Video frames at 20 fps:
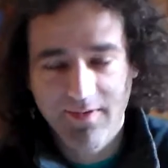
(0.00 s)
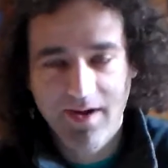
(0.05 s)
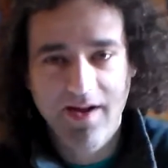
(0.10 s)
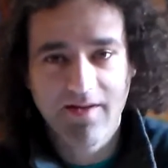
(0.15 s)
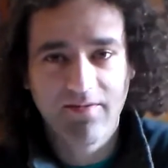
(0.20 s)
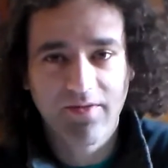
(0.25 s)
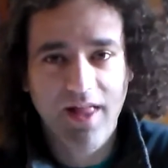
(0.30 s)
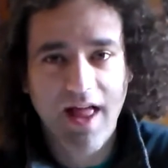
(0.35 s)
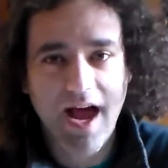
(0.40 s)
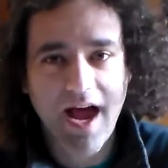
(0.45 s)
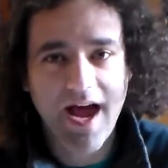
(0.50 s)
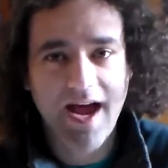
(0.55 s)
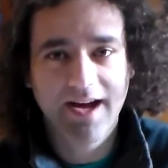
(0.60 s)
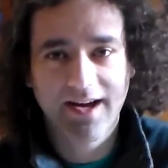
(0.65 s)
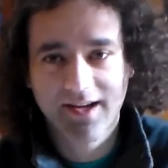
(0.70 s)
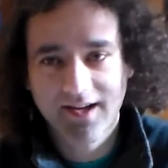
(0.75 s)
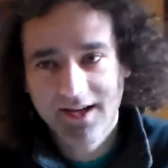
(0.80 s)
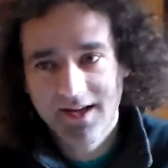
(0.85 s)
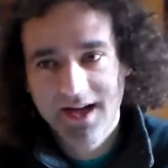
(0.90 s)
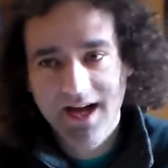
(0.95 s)
red
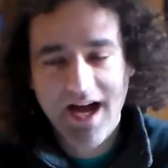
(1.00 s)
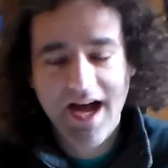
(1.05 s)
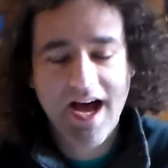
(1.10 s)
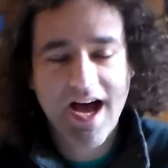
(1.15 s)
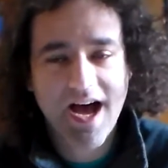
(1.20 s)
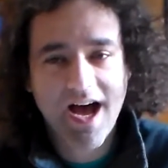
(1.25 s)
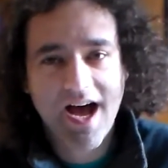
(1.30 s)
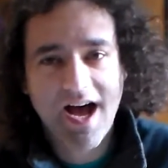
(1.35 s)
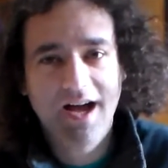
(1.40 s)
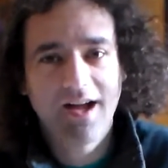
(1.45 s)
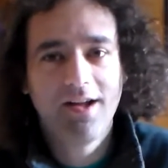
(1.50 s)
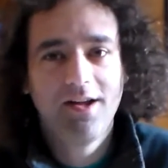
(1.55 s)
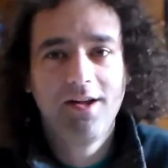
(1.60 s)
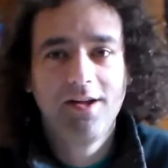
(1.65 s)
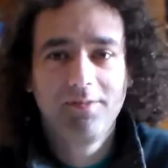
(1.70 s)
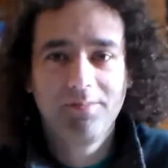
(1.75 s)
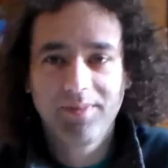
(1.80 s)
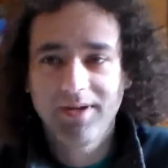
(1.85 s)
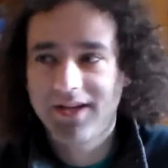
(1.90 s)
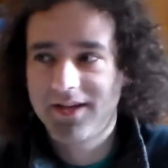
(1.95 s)
flag. Haha!
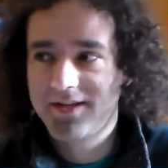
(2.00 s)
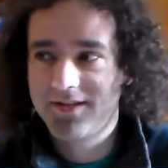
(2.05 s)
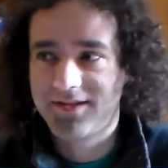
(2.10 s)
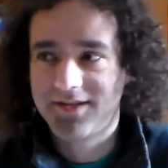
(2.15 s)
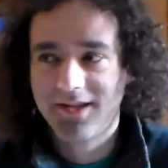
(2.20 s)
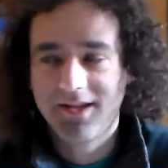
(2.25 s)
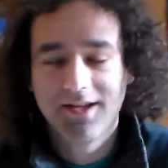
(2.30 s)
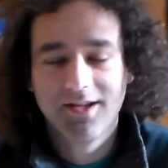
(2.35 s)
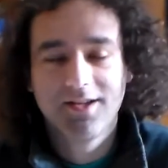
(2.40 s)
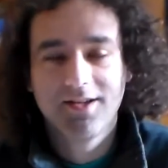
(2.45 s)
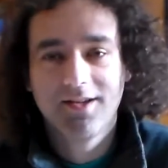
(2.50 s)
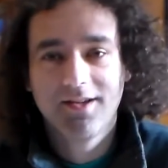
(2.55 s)
Because